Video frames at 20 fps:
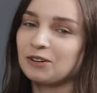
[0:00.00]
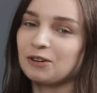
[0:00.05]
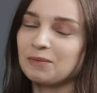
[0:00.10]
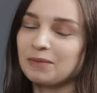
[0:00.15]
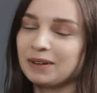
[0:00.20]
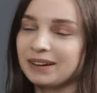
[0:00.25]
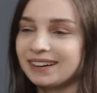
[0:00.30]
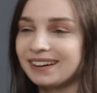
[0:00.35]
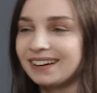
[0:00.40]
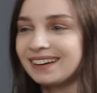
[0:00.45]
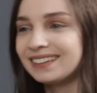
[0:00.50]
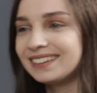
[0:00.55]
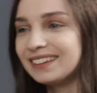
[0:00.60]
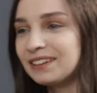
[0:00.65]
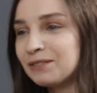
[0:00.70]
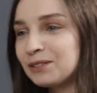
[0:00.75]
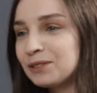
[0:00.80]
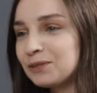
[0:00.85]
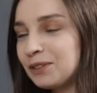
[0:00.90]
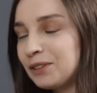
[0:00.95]
Oh my God,
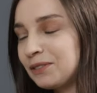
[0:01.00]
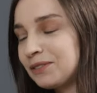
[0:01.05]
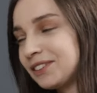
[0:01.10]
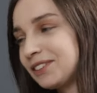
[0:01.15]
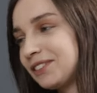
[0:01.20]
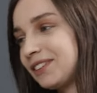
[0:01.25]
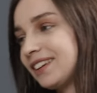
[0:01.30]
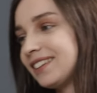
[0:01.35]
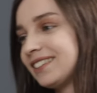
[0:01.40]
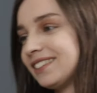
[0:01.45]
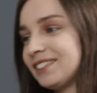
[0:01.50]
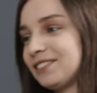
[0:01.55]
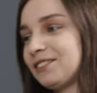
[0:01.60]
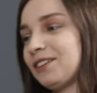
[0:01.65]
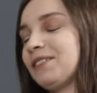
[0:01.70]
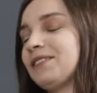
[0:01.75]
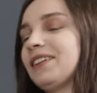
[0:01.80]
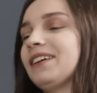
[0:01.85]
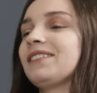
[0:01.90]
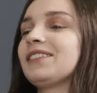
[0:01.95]
that was one of the craziest
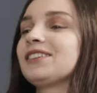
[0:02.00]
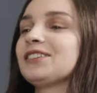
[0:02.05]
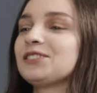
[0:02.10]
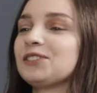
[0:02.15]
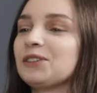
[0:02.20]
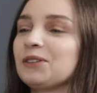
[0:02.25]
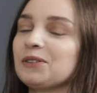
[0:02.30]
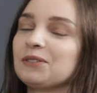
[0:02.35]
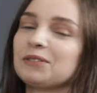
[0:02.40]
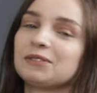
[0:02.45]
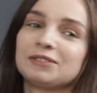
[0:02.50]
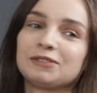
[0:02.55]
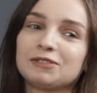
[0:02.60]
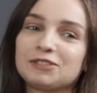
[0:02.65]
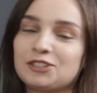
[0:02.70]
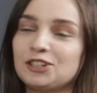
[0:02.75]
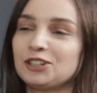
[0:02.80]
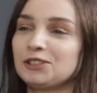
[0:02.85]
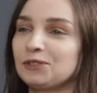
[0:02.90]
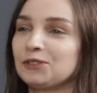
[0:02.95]
round ever. So,
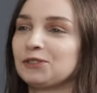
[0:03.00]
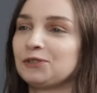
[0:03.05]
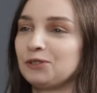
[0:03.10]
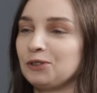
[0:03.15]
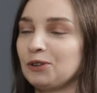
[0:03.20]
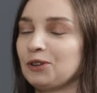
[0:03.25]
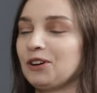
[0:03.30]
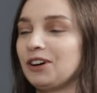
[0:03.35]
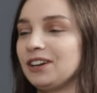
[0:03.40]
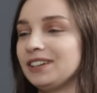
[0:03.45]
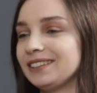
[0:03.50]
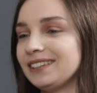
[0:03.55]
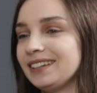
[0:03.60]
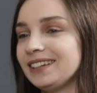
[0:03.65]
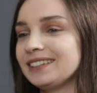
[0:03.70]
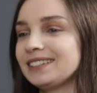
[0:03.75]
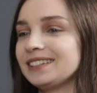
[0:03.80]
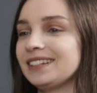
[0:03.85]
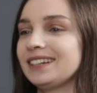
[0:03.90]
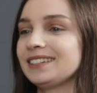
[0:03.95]
just for full
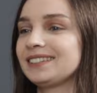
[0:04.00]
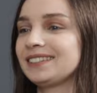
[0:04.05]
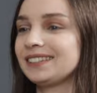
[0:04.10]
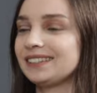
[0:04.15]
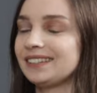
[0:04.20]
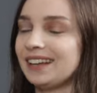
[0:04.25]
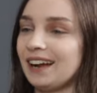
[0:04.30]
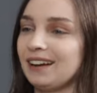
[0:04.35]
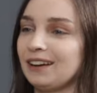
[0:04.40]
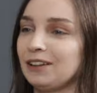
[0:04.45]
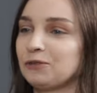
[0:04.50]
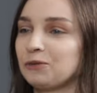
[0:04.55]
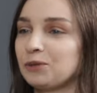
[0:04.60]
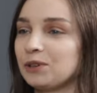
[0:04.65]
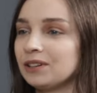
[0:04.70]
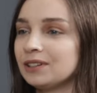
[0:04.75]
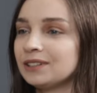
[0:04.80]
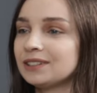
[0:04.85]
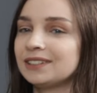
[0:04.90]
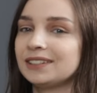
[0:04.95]
context, that's Thailand
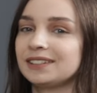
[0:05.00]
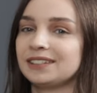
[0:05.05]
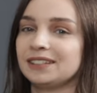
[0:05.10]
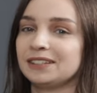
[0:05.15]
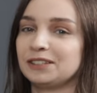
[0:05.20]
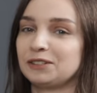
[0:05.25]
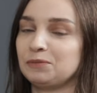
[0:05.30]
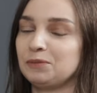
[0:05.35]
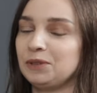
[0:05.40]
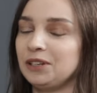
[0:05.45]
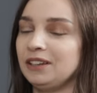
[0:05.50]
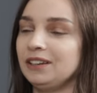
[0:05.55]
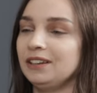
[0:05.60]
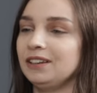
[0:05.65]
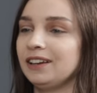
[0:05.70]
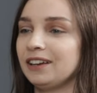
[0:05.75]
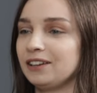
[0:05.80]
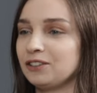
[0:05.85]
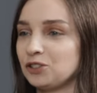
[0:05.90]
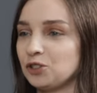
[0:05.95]
Worlds. This is
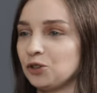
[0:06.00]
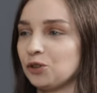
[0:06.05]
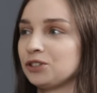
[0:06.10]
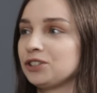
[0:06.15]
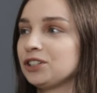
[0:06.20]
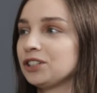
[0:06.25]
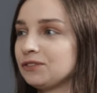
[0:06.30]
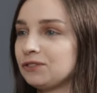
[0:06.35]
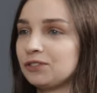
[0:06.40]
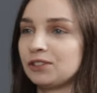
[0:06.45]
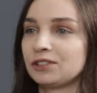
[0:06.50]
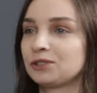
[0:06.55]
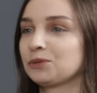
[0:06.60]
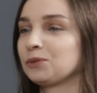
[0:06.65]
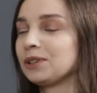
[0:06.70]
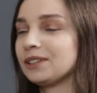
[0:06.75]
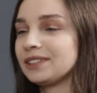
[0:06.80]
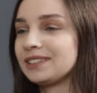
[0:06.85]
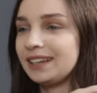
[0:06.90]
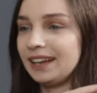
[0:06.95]
me and George's first
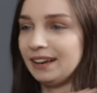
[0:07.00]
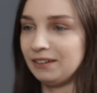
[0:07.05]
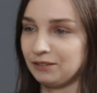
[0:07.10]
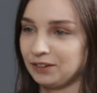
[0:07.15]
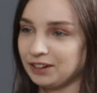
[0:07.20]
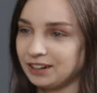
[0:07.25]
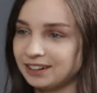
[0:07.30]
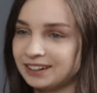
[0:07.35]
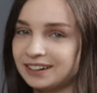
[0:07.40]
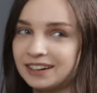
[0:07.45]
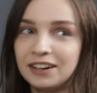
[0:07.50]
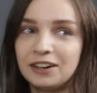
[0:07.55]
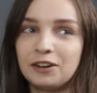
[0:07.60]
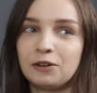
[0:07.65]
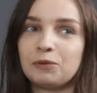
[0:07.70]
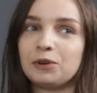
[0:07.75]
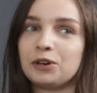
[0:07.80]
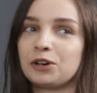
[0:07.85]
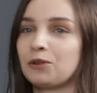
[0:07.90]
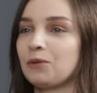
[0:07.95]
Worlds ever.
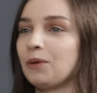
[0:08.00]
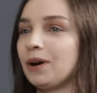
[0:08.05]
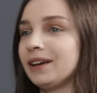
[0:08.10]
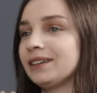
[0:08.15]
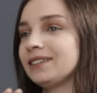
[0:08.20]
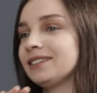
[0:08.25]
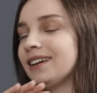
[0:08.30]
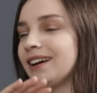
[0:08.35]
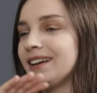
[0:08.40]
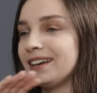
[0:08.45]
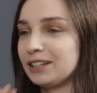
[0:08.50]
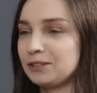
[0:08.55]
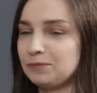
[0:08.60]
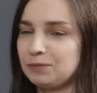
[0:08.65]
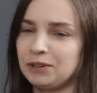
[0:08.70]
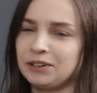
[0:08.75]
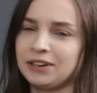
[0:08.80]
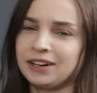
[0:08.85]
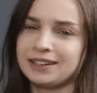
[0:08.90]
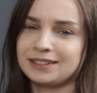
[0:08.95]
We are quite
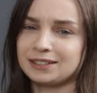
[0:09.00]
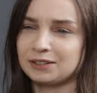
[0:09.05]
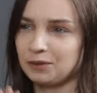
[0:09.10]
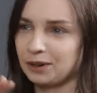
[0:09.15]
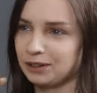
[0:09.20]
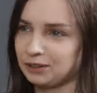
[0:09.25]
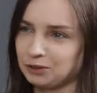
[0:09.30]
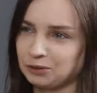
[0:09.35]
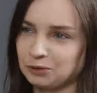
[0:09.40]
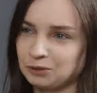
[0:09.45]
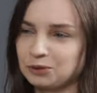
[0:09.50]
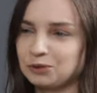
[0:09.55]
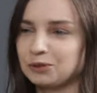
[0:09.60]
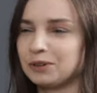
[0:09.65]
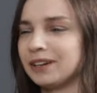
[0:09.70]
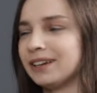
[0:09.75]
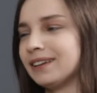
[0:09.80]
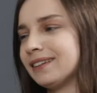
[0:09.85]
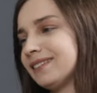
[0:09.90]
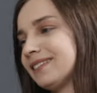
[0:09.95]
unexperienced, quite new to
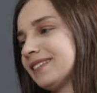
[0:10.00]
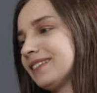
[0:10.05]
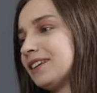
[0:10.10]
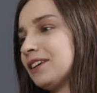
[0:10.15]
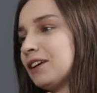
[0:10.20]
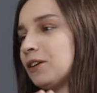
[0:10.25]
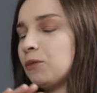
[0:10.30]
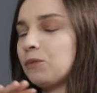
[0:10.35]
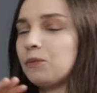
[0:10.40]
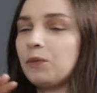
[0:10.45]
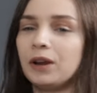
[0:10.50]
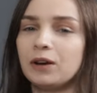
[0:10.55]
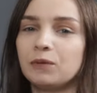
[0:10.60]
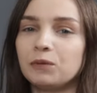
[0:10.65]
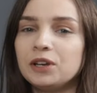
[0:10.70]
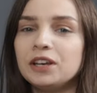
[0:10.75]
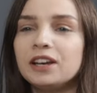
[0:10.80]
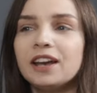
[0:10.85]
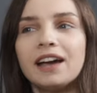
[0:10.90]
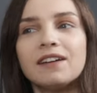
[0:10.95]
it, and
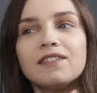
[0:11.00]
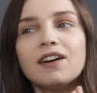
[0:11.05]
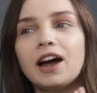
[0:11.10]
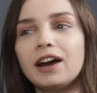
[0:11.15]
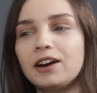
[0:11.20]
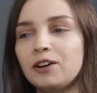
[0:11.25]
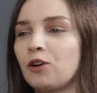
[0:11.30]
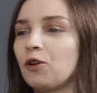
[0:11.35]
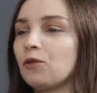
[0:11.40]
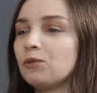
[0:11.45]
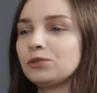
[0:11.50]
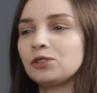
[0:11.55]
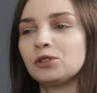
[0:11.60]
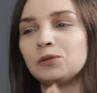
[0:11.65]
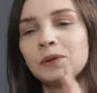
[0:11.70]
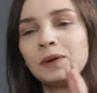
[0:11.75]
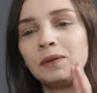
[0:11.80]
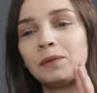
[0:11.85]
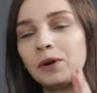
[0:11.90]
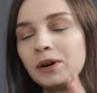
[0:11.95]
we have high hopes.
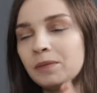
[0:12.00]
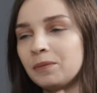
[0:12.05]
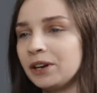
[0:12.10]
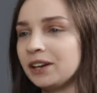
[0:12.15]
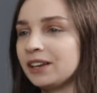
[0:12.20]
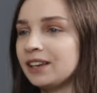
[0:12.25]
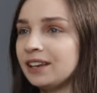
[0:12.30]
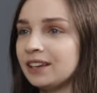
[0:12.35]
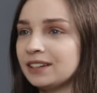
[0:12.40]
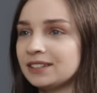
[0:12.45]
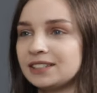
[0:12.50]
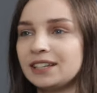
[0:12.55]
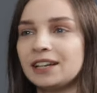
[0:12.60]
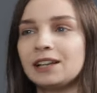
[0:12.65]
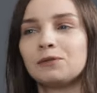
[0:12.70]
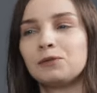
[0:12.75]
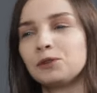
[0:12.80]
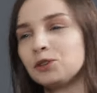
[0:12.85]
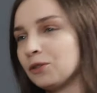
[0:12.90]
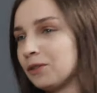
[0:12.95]
So, we want to break
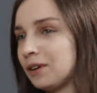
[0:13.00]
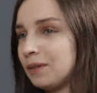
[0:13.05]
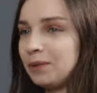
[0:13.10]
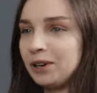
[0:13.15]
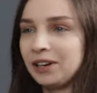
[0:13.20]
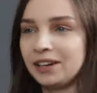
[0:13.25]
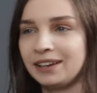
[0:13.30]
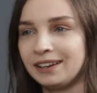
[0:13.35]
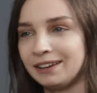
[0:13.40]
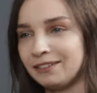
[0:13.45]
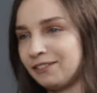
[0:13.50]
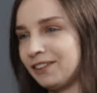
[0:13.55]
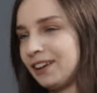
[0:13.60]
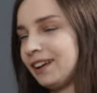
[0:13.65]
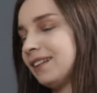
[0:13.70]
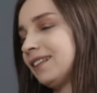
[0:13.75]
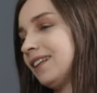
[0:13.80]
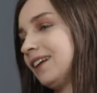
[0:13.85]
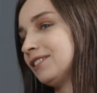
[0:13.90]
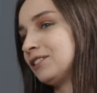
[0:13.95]
ESL, we don't want to break
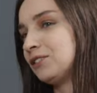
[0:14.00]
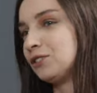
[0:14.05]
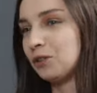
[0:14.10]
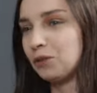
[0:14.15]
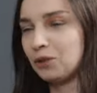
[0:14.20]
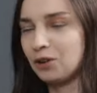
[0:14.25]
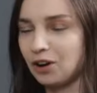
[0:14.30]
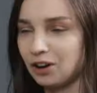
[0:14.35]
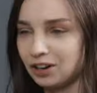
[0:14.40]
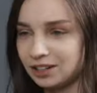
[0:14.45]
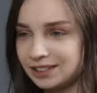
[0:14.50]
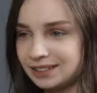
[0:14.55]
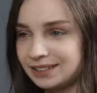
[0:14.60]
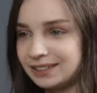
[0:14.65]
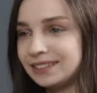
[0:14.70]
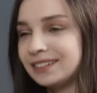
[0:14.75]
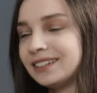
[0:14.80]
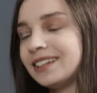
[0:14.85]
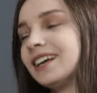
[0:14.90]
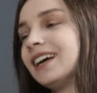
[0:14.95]
EFL at no
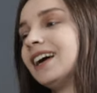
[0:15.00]
cost.